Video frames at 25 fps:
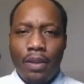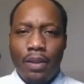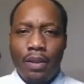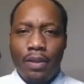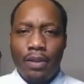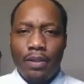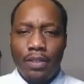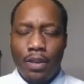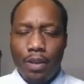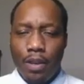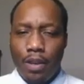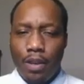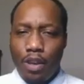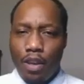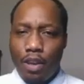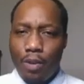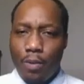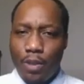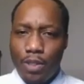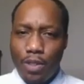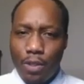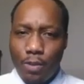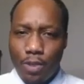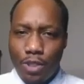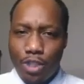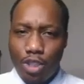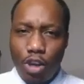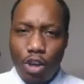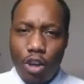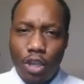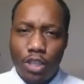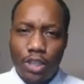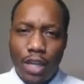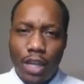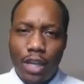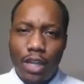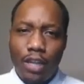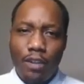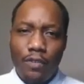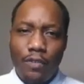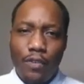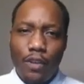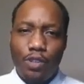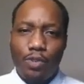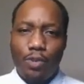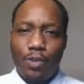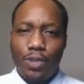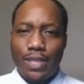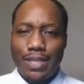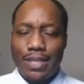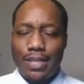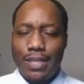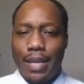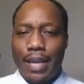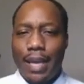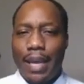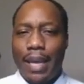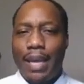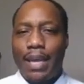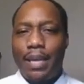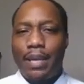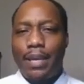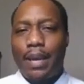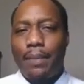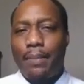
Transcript: So in other words, you would charge that individual to say, hey,